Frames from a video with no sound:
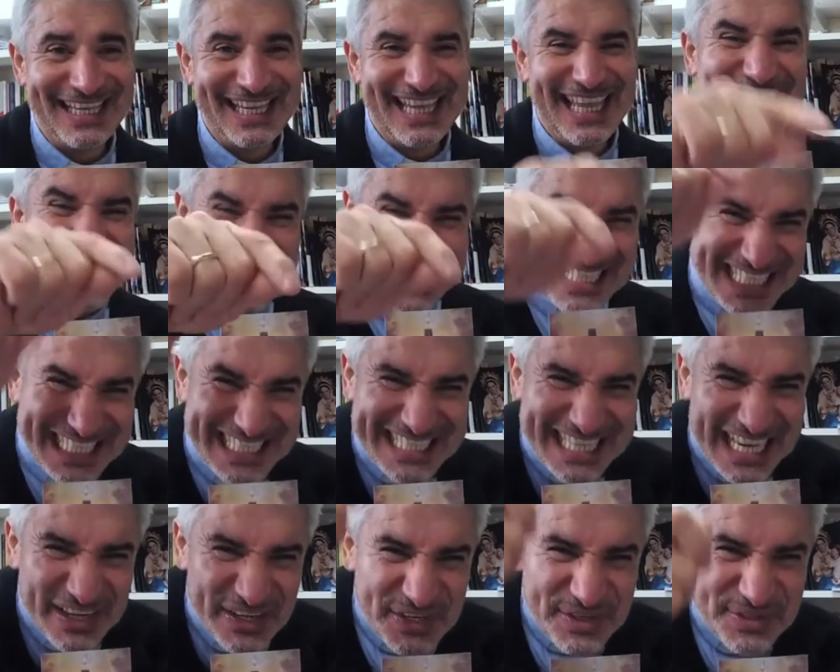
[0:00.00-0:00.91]
And this
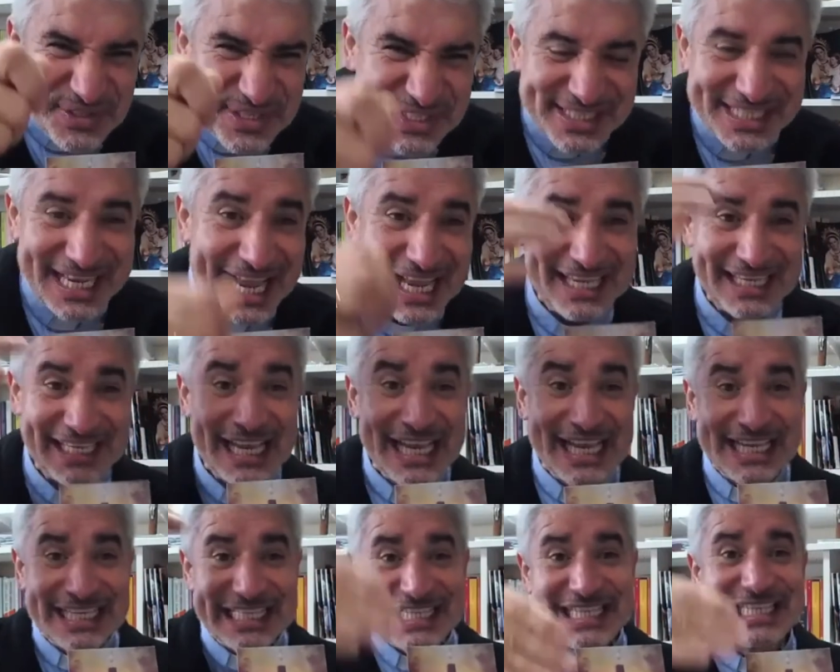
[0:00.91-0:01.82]
is a new sign.
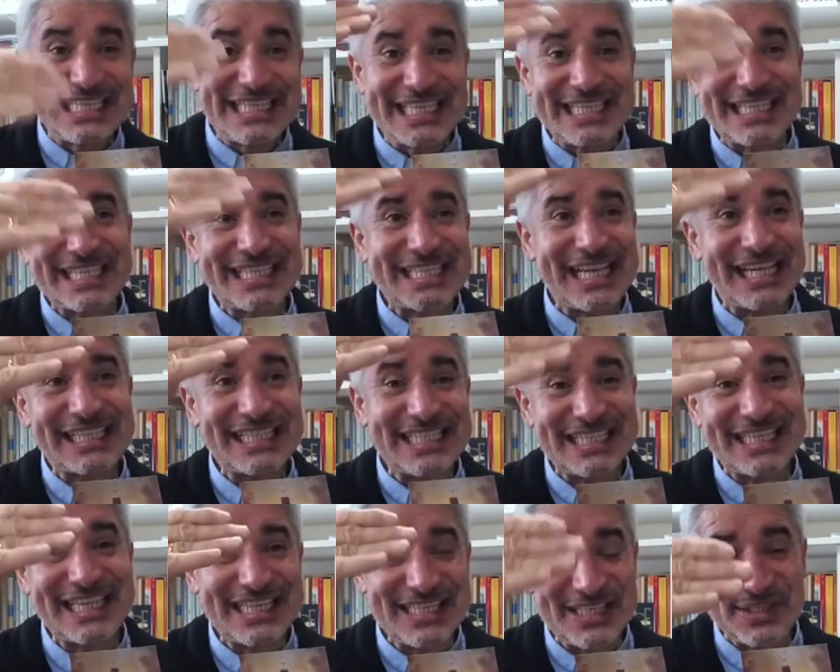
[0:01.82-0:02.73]
Jesus
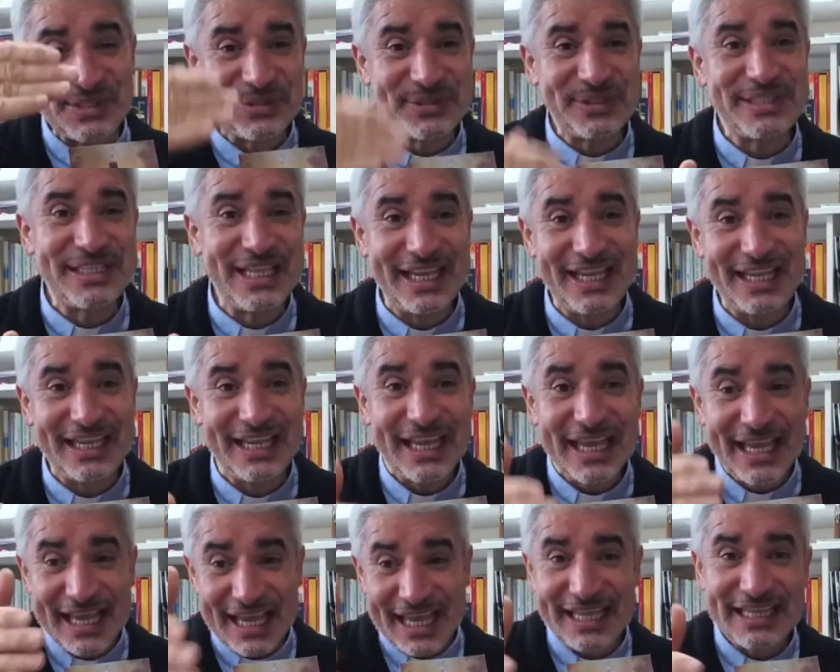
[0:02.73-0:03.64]
tells us today
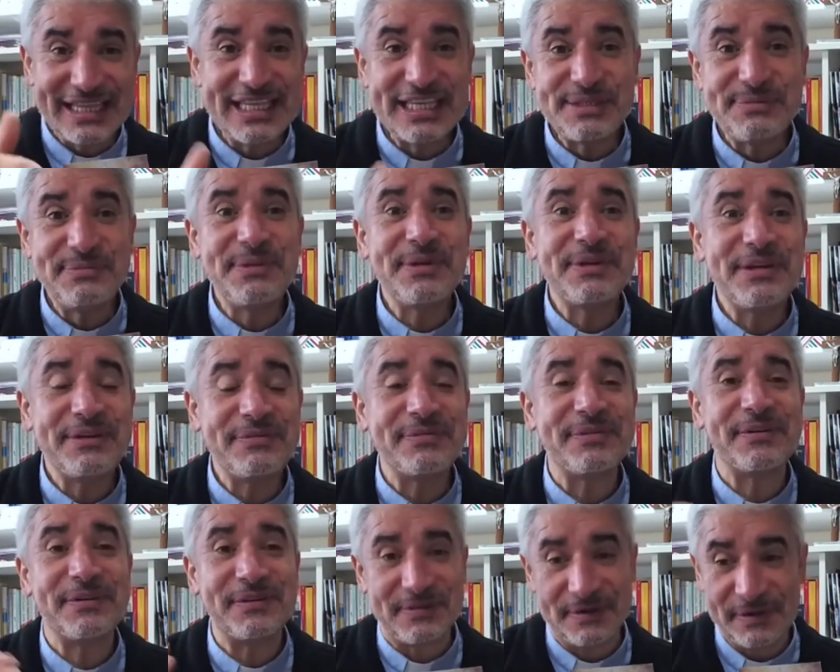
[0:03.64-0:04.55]
in this
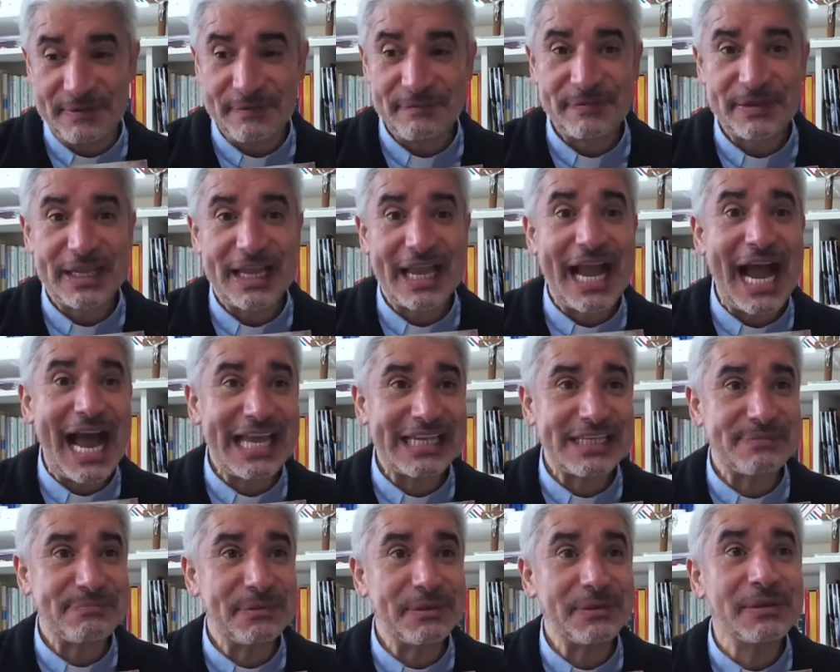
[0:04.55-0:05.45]
beautiful
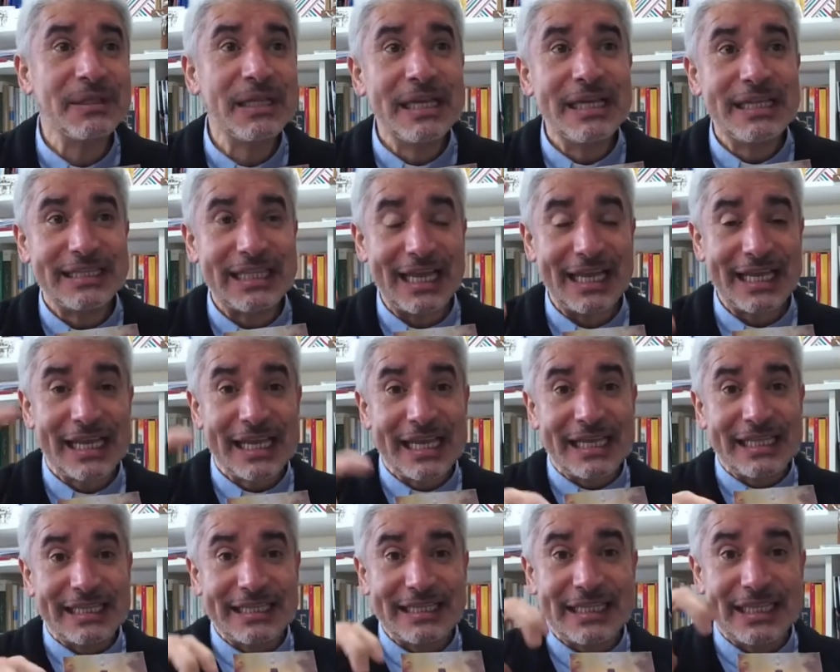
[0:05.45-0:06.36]
gospel that
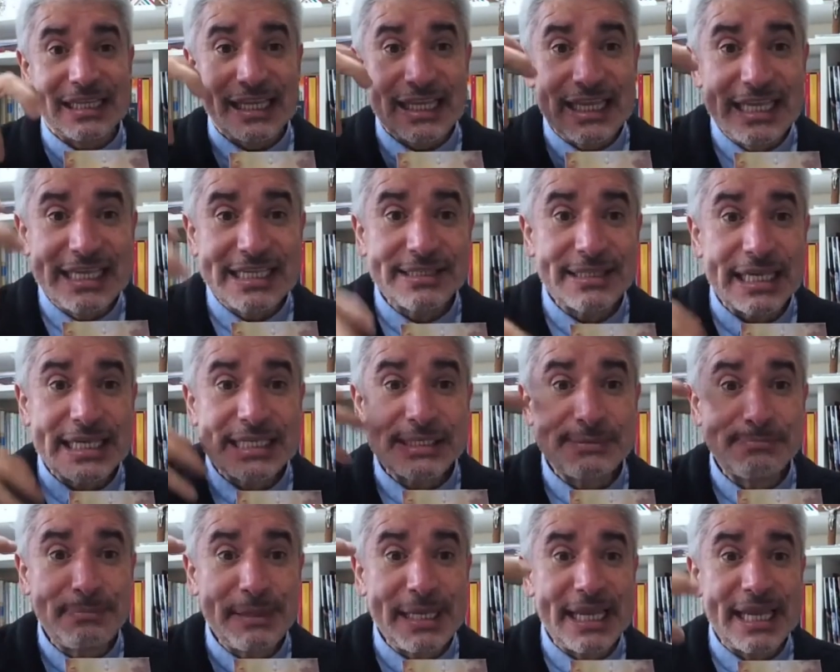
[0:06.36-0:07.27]
he's
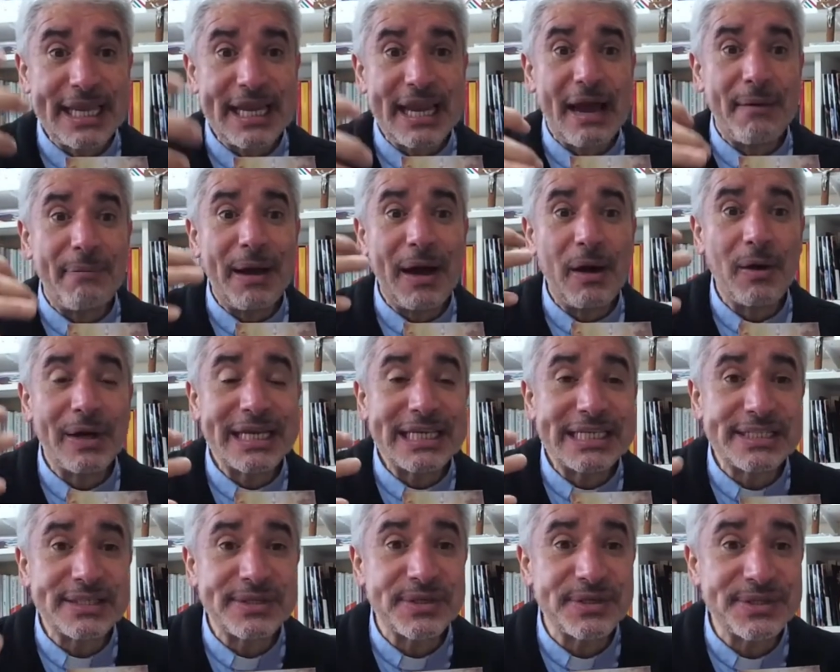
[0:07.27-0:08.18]
speaking about
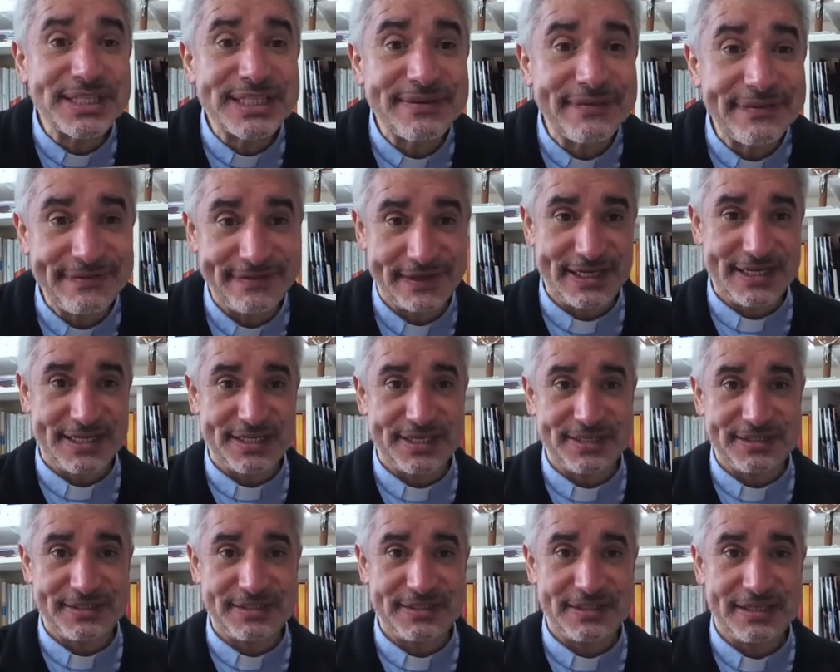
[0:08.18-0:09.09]
his
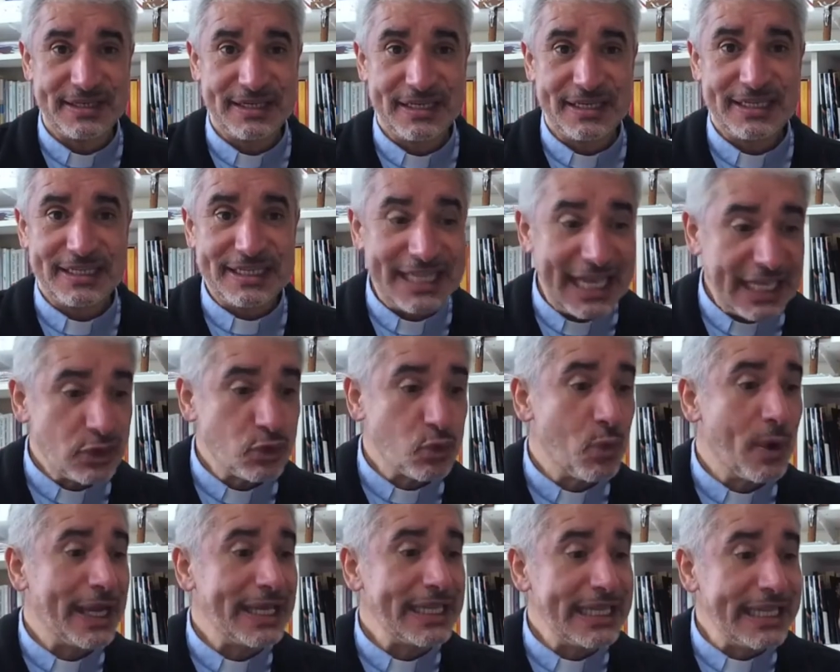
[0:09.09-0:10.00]
crucifixion. And that's
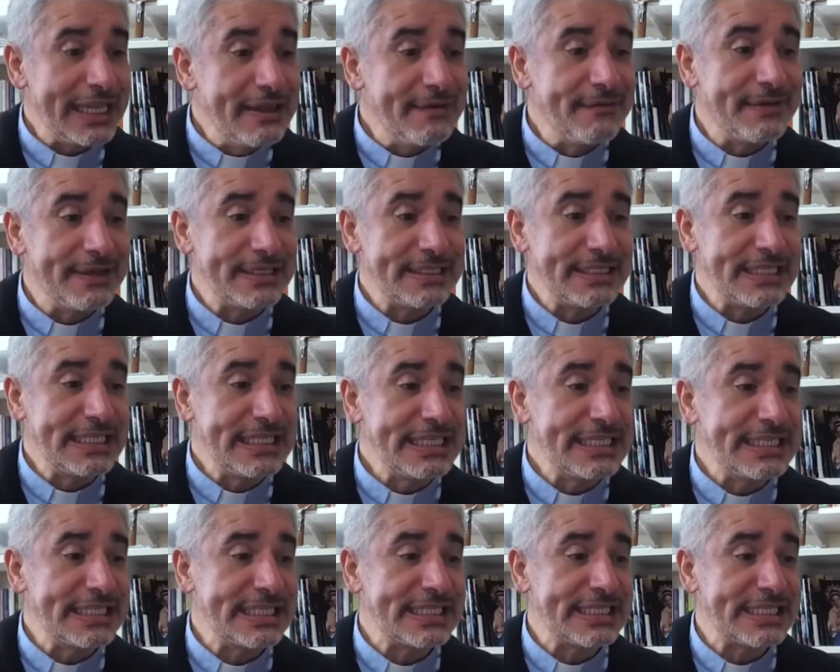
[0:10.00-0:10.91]
why even
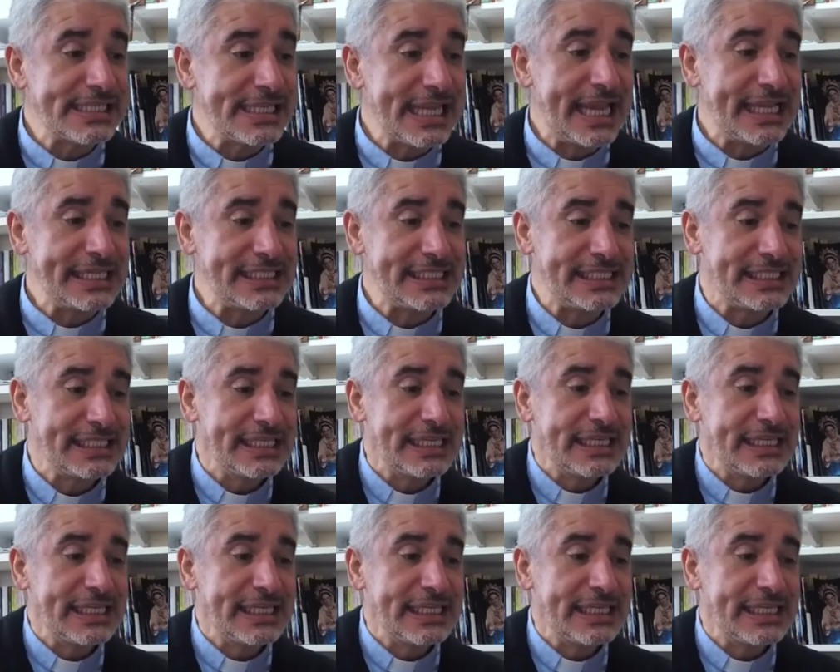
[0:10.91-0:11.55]
Jesus said